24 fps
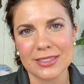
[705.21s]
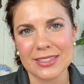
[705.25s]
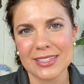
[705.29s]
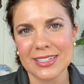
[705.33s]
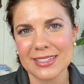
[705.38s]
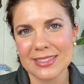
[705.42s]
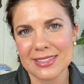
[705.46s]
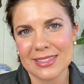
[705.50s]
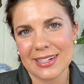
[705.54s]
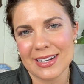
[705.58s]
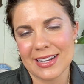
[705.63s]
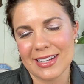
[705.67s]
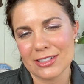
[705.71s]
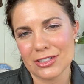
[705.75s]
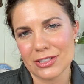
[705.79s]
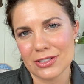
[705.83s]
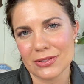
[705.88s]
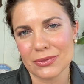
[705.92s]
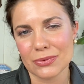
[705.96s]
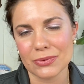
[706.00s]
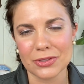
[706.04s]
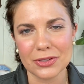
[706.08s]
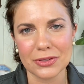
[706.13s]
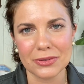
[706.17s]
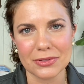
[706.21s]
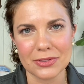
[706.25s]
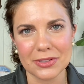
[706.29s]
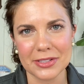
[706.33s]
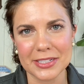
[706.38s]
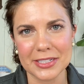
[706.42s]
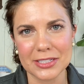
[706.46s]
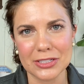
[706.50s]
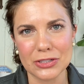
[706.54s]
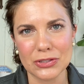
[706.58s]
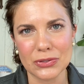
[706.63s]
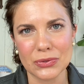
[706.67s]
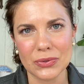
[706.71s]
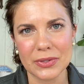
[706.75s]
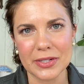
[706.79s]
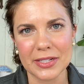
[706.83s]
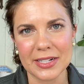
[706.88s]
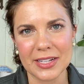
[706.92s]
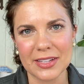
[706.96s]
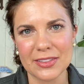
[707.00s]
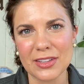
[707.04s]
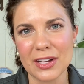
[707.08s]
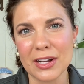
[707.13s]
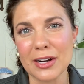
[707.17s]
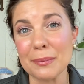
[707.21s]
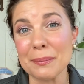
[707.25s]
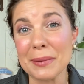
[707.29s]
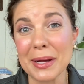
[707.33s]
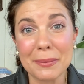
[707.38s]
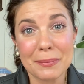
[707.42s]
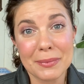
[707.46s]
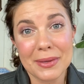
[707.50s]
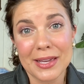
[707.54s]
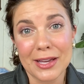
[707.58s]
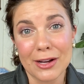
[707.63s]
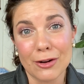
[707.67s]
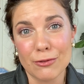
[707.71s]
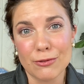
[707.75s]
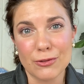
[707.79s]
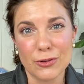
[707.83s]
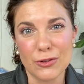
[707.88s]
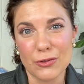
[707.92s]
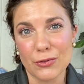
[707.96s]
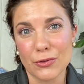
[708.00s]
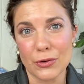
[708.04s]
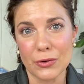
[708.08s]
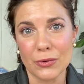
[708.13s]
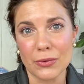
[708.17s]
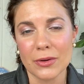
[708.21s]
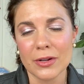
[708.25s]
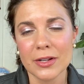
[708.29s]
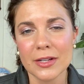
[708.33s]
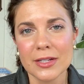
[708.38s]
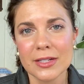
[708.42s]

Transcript: things that I just really, really enjoy, and I thought it might be helpful for